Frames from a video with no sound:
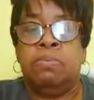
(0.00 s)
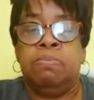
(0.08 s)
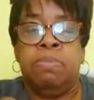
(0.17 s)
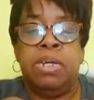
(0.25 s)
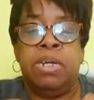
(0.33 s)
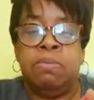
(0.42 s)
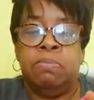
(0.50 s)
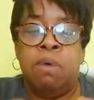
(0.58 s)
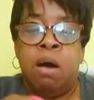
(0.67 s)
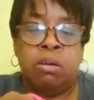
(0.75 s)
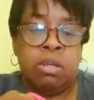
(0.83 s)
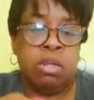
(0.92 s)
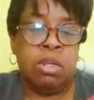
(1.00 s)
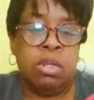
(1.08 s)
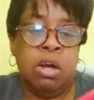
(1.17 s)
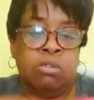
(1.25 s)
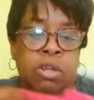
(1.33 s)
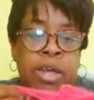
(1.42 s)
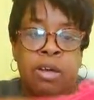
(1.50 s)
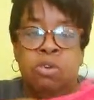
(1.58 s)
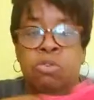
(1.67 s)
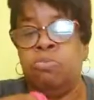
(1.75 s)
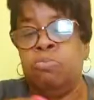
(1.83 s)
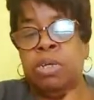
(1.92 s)
being knocked
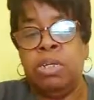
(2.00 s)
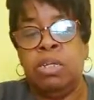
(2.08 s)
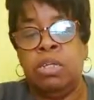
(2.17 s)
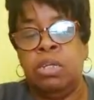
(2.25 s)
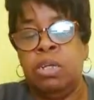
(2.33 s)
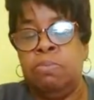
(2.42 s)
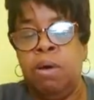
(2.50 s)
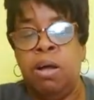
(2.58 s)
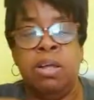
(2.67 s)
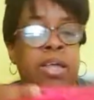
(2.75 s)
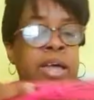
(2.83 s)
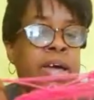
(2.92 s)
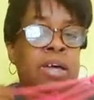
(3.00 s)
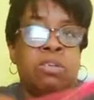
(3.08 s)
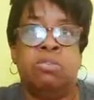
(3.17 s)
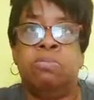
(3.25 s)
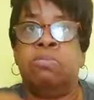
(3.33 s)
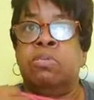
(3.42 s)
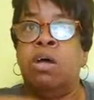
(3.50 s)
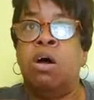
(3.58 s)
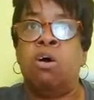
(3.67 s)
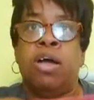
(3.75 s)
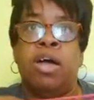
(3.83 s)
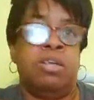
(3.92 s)
down and demonetized,
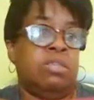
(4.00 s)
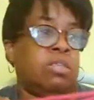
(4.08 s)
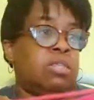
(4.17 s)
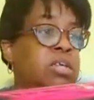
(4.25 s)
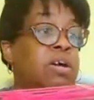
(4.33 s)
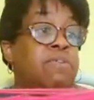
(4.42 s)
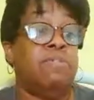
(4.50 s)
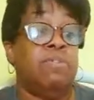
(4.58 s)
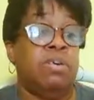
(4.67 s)
all kinds of stuff